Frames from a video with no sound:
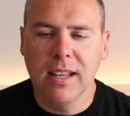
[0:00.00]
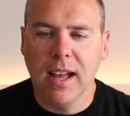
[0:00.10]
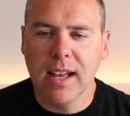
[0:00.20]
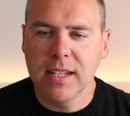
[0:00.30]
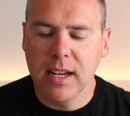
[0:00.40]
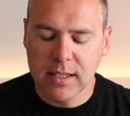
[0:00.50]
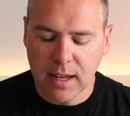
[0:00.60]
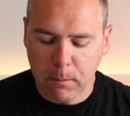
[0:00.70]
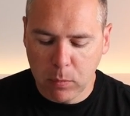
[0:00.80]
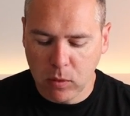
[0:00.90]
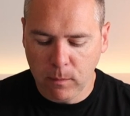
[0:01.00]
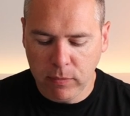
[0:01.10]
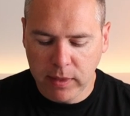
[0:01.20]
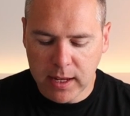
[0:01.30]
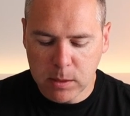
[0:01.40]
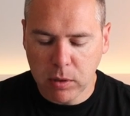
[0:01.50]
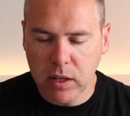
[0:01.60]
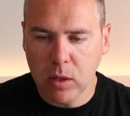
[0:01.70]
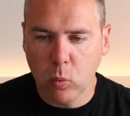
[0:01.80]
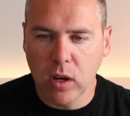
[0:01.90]
As an example, let's put
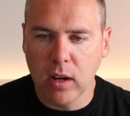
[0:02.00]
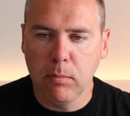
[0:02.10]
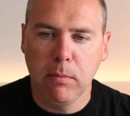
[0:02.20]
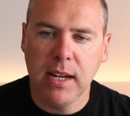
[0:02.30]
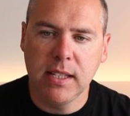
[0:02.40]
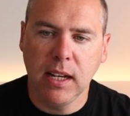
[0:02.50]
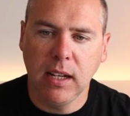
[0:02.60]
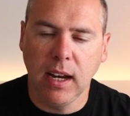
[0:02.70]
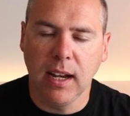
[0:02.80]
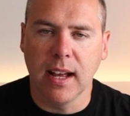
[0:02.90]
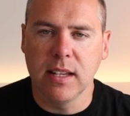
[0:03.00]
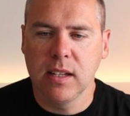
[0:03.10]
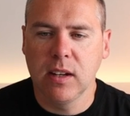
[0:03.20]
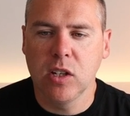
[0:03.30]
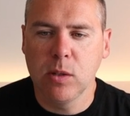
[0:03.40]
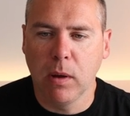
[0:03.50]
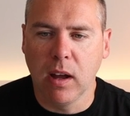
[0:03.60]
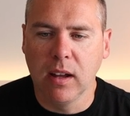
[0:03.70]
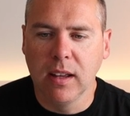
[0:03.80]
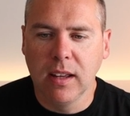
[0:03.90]
in the word meeting in our search
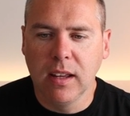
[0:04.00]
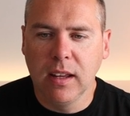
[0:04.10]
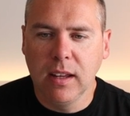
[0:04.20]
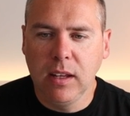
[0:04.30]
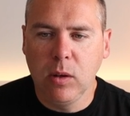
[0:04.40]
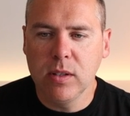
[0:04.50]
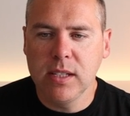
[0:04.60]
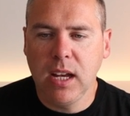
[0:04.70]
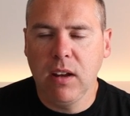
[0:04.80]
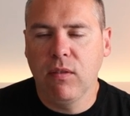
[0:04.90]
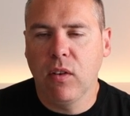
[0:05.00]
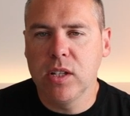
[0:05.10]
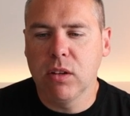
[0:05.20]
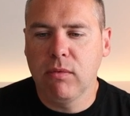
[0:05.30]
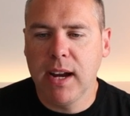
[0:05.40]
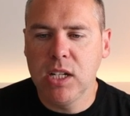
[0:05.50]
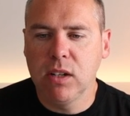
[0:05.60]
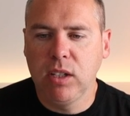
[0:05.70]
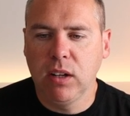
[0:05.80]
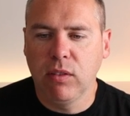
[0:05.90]
bar. You'll see it finds a range
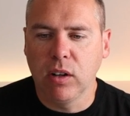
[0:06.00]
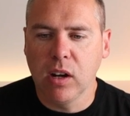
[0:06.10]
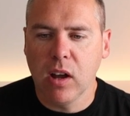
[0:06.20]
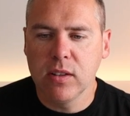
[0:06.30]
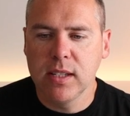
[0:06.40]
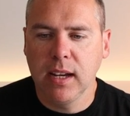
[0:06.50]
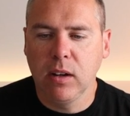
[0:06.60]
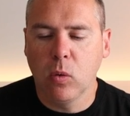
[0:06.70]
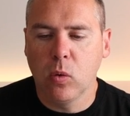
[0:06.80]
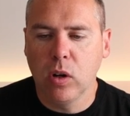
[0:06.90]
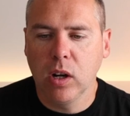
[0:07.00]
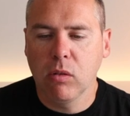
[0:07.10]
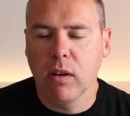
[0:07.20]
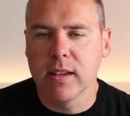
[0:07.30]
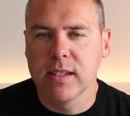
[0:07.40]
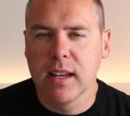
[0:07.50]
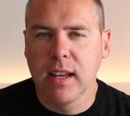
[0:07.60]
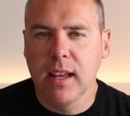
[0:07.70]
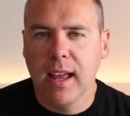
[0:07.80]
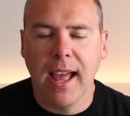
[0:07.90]
of different content all across
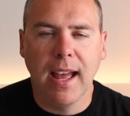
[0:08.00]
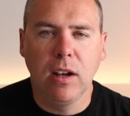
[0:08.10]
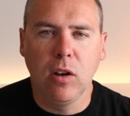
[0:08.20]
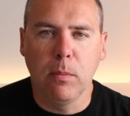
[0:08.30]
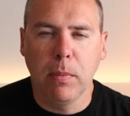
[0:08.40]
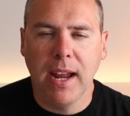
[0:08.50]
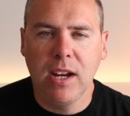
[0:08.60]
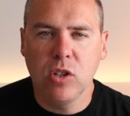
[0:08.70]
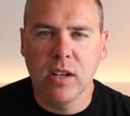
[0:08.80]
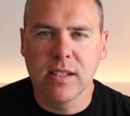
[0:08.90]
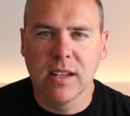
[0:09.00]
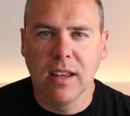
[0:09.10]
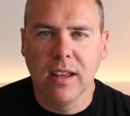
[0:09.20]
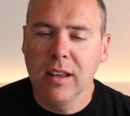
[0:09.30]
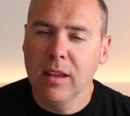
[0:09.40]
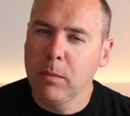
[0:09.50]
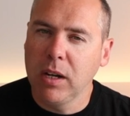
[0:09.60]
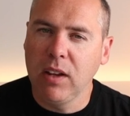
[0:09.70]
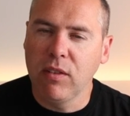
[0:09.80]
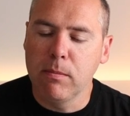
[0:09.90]
our Loop pages. But
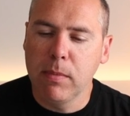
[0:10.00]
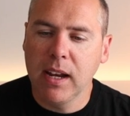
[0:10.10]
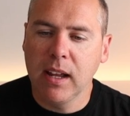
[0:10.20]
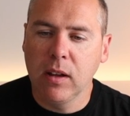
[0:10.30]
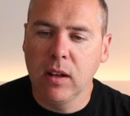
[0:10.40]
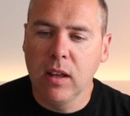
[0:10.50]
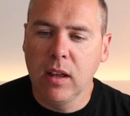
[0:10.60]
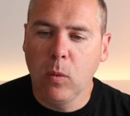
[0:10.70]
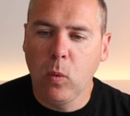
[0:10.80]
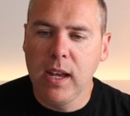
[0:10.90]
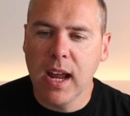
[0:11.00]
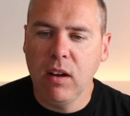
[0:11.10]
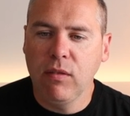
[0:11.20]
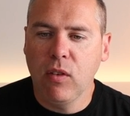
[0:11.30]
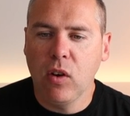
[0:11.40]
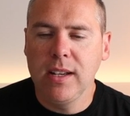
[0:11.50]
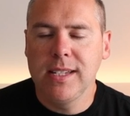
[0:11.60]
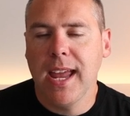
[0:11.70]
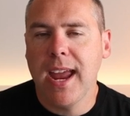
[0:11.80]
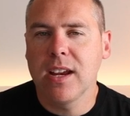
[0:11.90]
even better, we now find
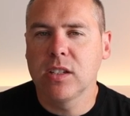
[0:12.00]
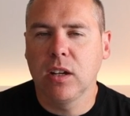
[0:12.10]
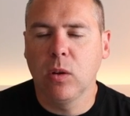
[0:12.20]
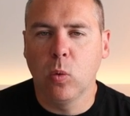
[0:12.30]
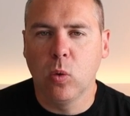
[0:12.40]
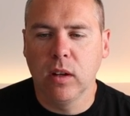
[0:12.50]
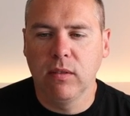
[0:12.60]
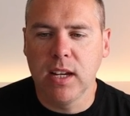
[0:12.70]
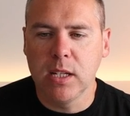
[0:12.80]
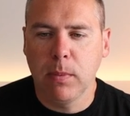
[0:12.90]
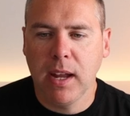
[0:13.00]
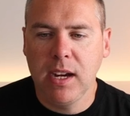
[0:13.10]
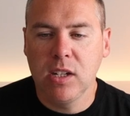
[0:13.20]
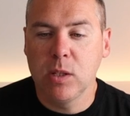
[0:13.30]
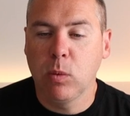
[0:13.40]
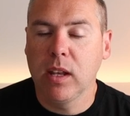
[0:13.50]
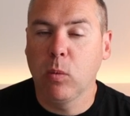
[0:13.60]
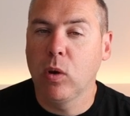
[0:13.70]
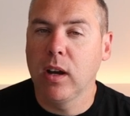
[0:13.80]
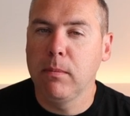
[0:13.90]
text on all of these pages where the
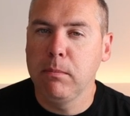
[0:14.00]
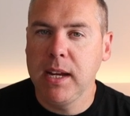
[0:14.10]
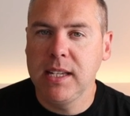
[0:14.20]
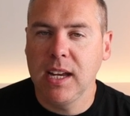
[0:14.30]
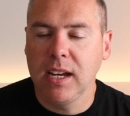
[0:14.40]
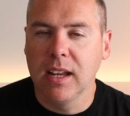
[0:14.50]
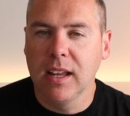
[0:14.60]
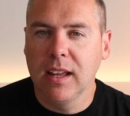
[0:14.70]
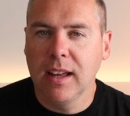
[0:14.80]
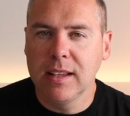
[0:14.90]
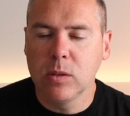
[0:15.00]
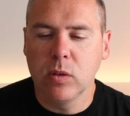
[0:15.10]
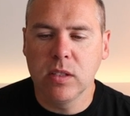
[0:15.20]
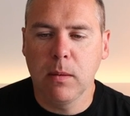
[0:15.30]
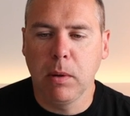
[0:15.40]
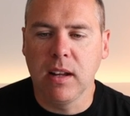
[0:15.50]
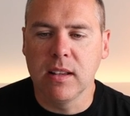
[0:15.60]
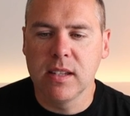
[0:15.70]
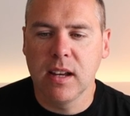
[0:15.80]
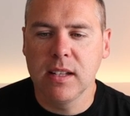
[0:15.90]
word meeting has also been
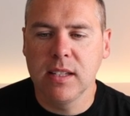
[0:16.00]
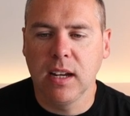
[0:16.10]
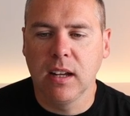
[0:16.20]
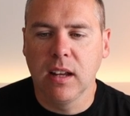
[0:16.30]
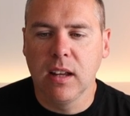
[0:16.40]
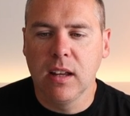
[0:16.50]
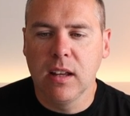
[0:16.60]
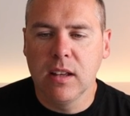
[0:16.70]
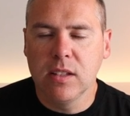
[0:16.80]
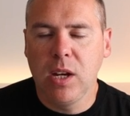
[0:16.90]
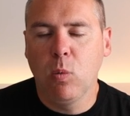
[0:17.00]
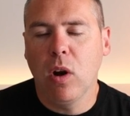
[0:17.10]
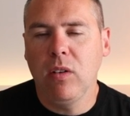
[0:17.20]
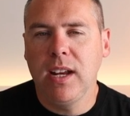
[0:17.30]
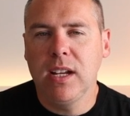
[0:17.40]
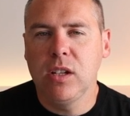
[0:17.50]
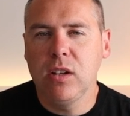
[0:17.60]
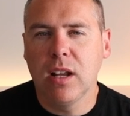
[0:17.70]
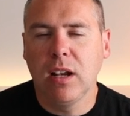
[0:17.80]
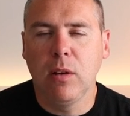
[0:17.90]
inserted. So you won't need to
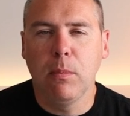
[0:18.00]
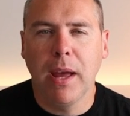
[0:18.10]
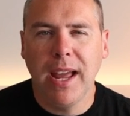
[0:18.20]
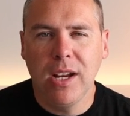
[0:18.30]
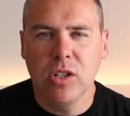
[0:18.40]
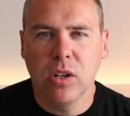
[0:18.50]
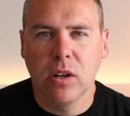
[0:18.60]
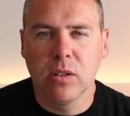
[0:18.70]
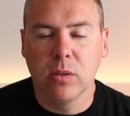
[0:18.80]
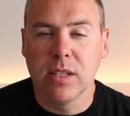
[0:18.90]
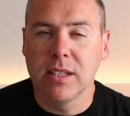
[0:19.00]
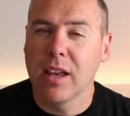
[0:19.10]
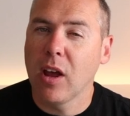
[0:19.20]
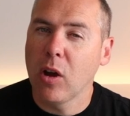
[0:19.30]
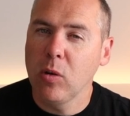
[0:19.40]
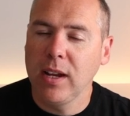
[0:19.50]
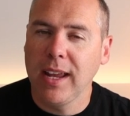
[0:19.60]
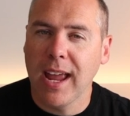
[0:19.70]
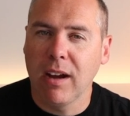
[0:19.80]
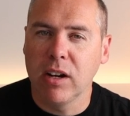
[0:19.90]
use the Loop page titles as the only
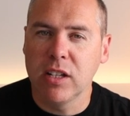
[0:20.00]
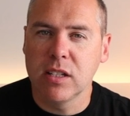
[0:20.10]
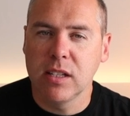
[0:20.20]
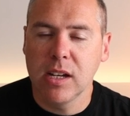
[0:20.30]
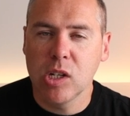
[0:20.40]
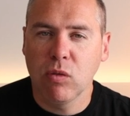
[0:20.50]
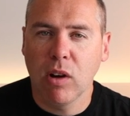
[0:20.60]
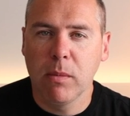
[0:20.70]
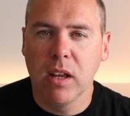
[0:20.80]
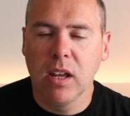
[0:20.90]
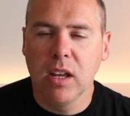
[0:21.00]
area to search from.